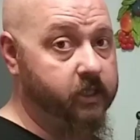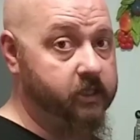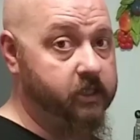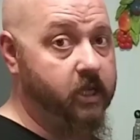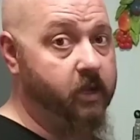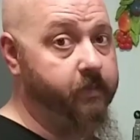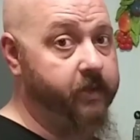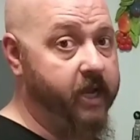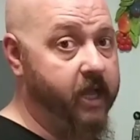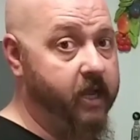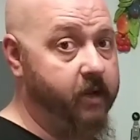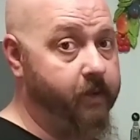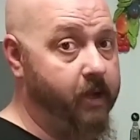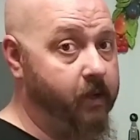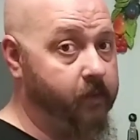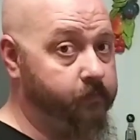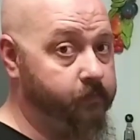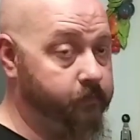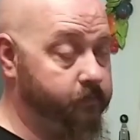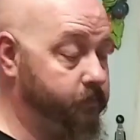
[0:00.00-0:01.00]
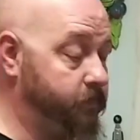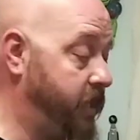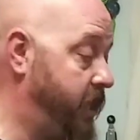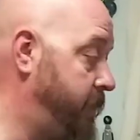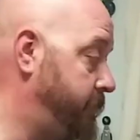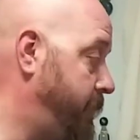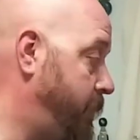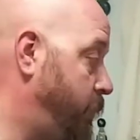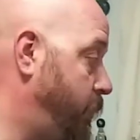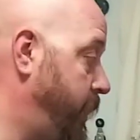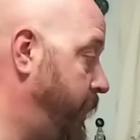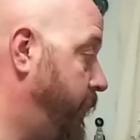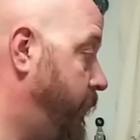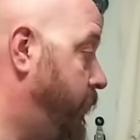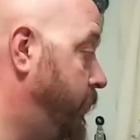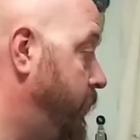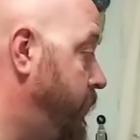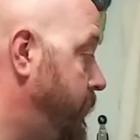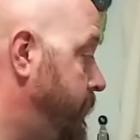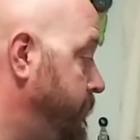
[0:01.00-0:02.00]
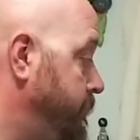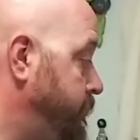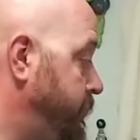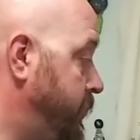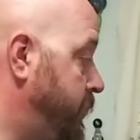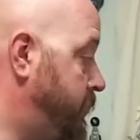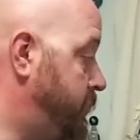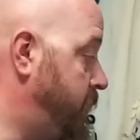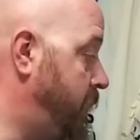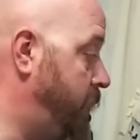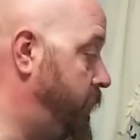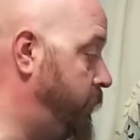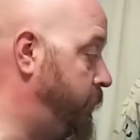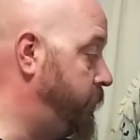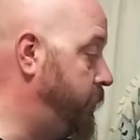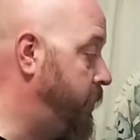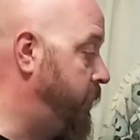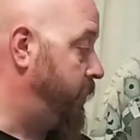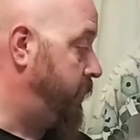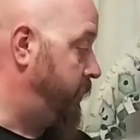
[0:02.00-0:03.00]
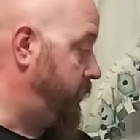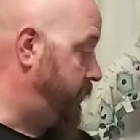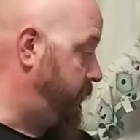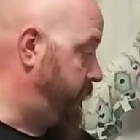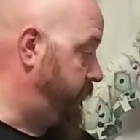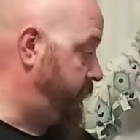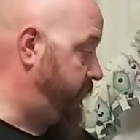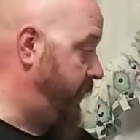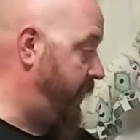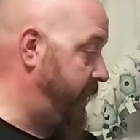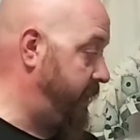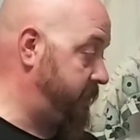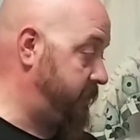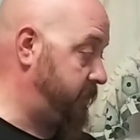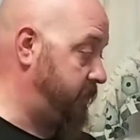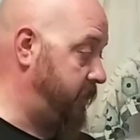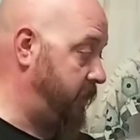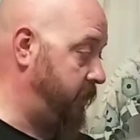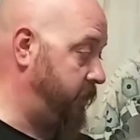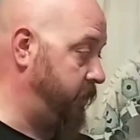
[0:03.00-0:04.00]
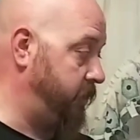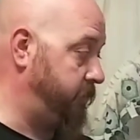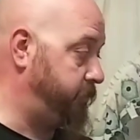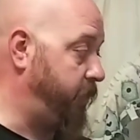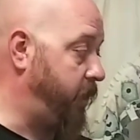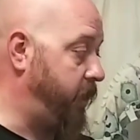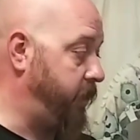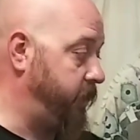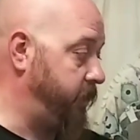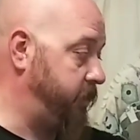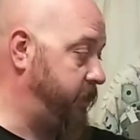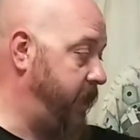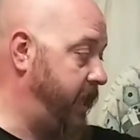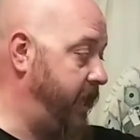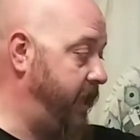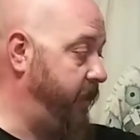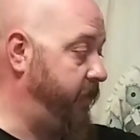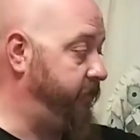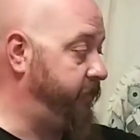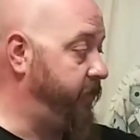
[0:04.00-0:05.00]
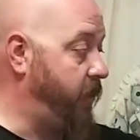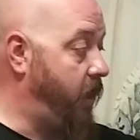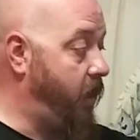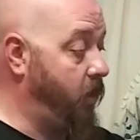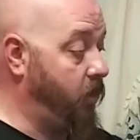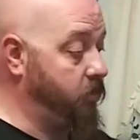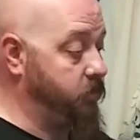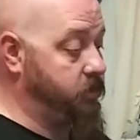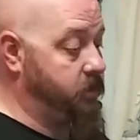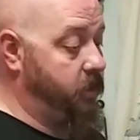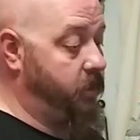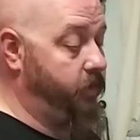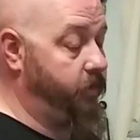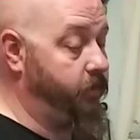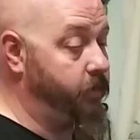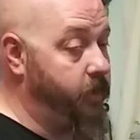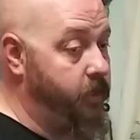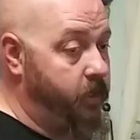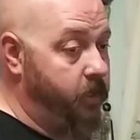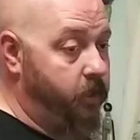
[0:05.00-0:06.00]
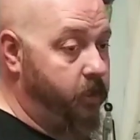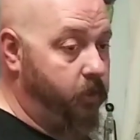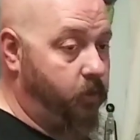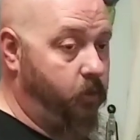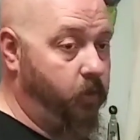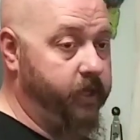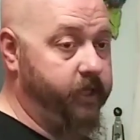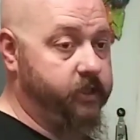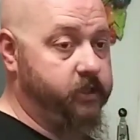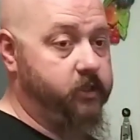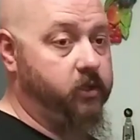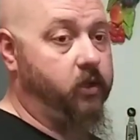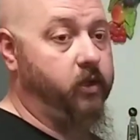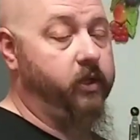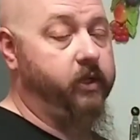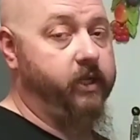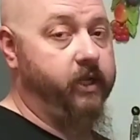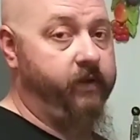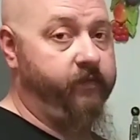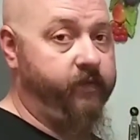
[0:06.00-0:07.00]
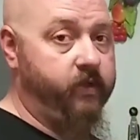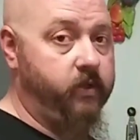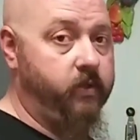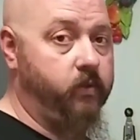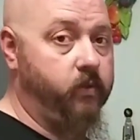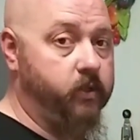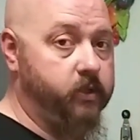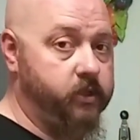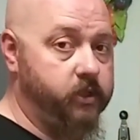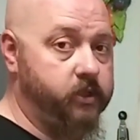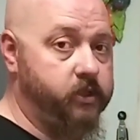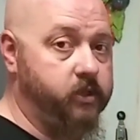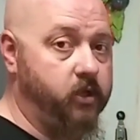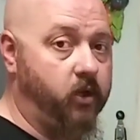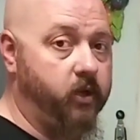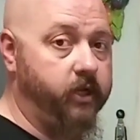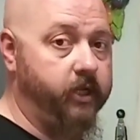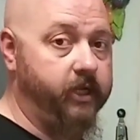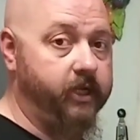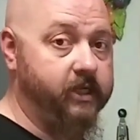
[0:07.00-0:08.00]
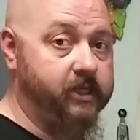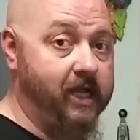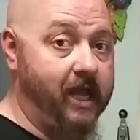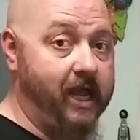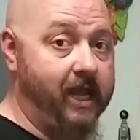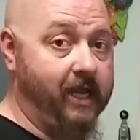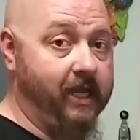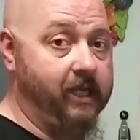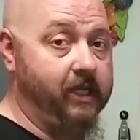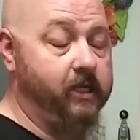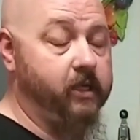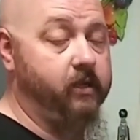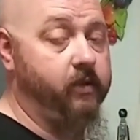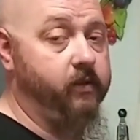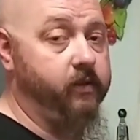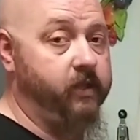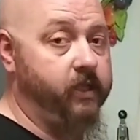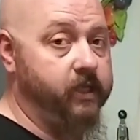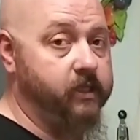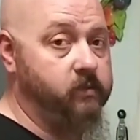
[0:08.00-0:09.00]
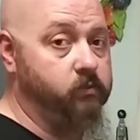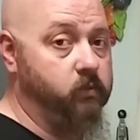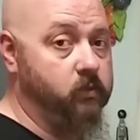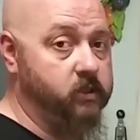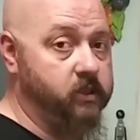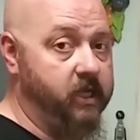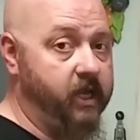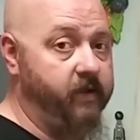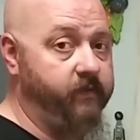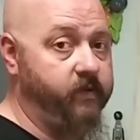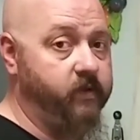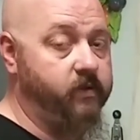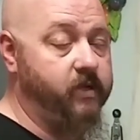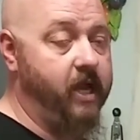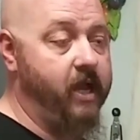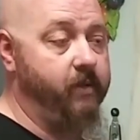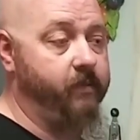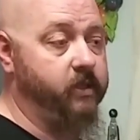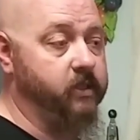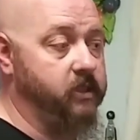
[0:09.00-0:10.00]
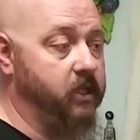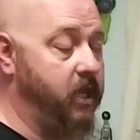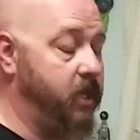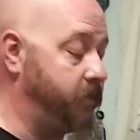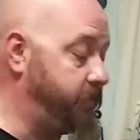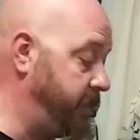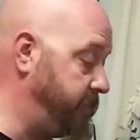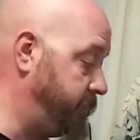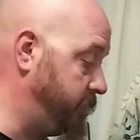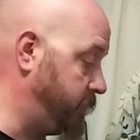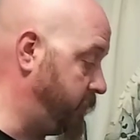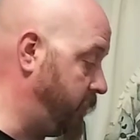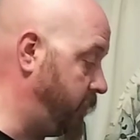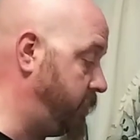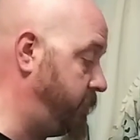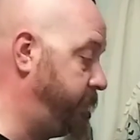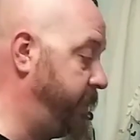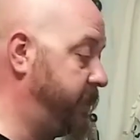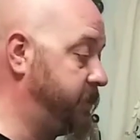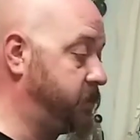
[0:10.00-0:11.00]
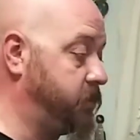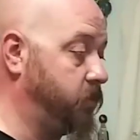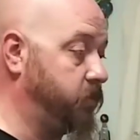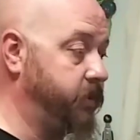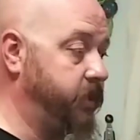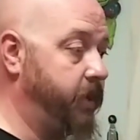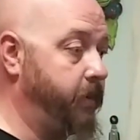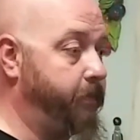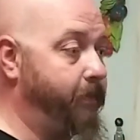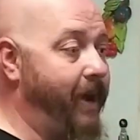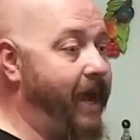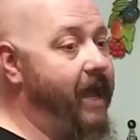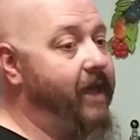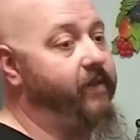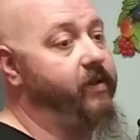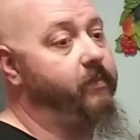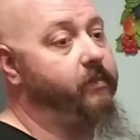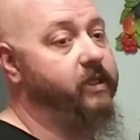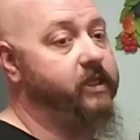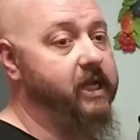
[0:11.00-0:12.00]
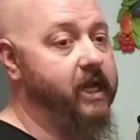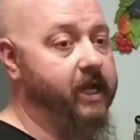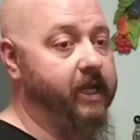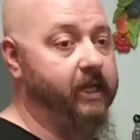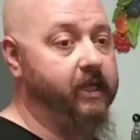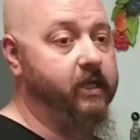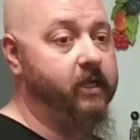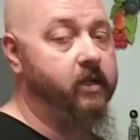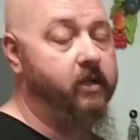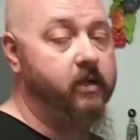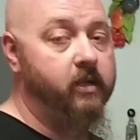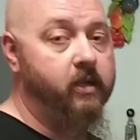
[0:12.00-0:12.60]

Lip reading: that's coming out of my well. So that's a good product to have. Also, quick start. If you are just starting a tank, this will save you time, because a lot of people will go to the pet store, they'll buy them a tank,